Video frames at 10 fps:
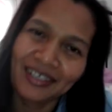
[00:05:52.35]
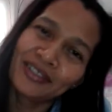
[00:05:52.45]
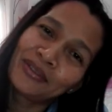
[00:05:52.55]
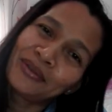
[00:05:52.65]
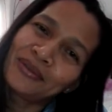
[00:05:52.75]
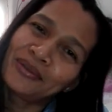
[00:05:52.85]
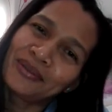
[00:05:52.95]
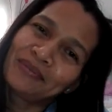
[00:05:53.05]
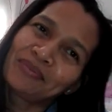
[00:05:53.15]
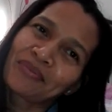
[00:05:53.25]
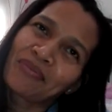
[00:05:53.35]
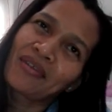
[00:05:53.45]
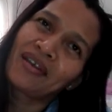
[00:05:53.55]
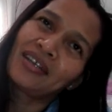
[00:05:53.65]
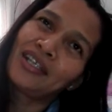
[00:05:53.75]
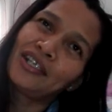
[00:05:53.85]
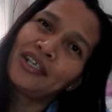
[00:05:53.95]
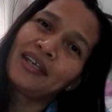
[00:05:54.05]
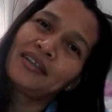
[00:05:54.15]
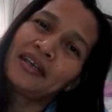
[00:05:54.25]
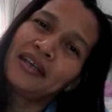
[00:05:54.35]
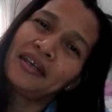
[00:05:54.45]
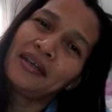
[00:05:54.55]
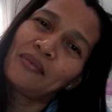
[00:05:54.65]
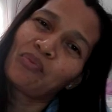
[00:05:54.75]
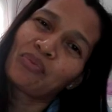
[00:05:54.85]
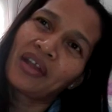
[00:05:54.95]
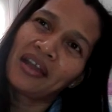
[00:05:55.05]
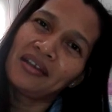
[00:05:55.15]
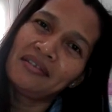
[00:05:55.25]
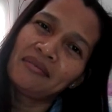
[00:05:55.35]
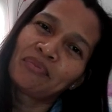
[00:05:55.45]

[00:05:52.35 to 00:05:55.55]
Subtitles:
So 1989